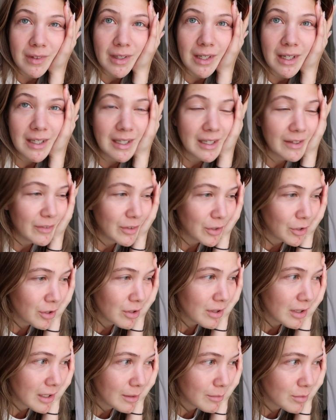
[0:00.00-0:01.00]
I don't even
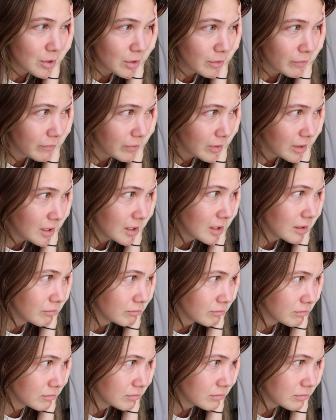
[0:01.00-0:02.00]
know, like, I'm so
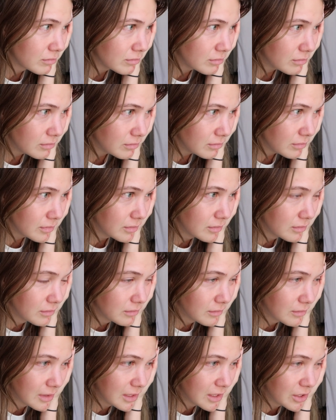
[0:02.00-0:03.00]
freaking,
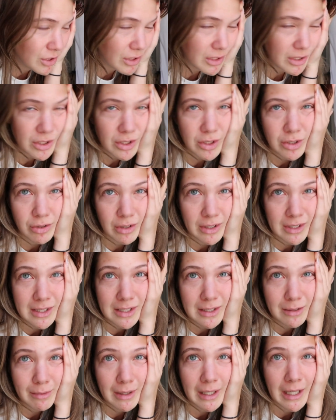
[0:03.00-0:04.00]
this shit just
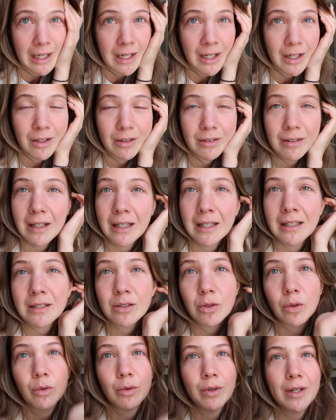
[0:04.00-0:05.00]
stresses me out, and it's
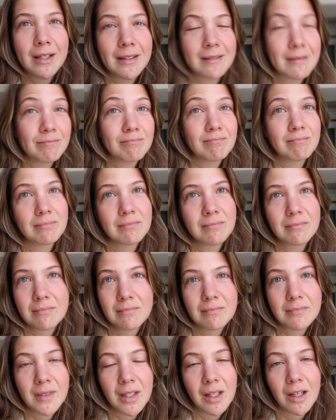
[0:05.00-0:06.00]
all,
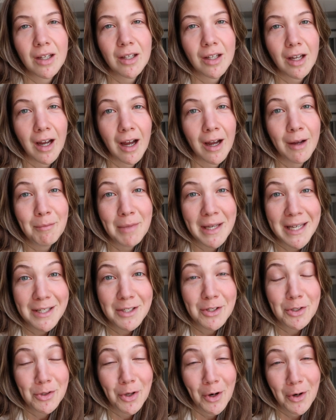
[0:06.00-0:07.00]
I'm being
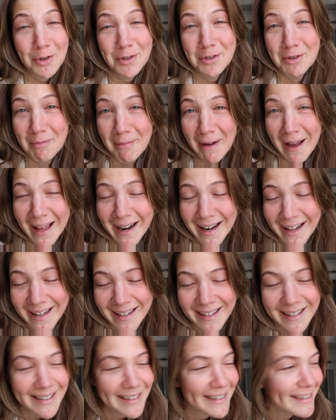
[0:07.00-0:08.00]
so
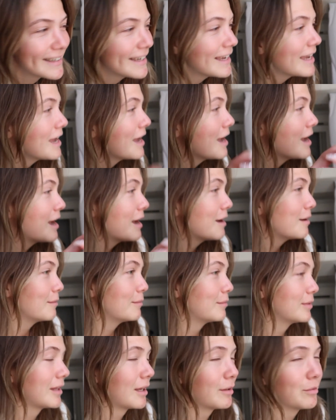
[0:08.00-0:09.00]
dramatic,
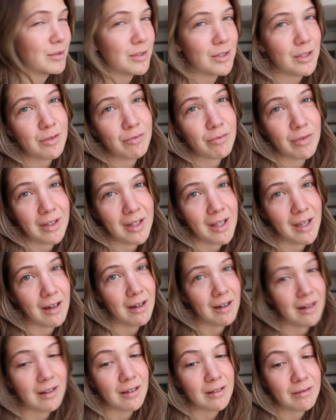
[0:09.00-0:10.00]
but that was just really
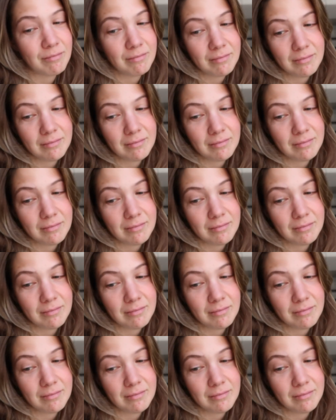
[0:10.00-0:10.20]
hard.